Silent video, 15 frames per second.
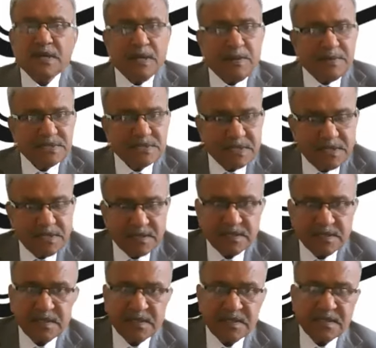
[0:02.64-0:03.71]
Namaste.
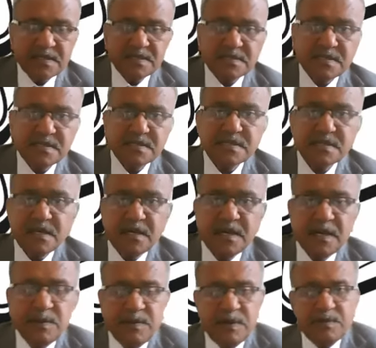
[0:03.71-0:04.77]
This is
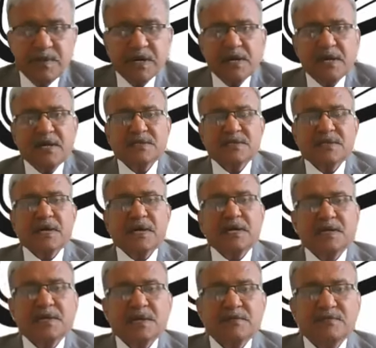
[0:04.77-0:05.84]
DB Prakash,
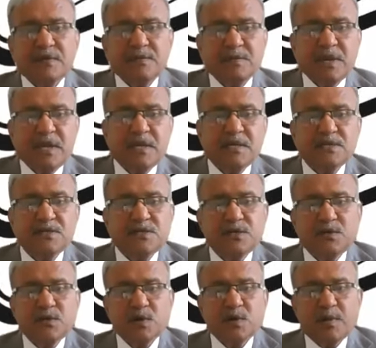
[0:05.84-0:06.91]
Director from
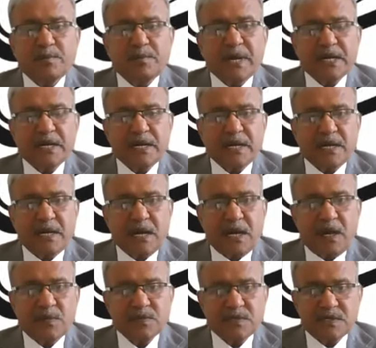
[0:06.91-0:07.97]
Institute of Practical
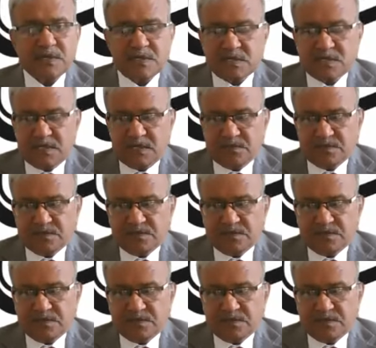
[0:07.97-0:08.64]
Accountants.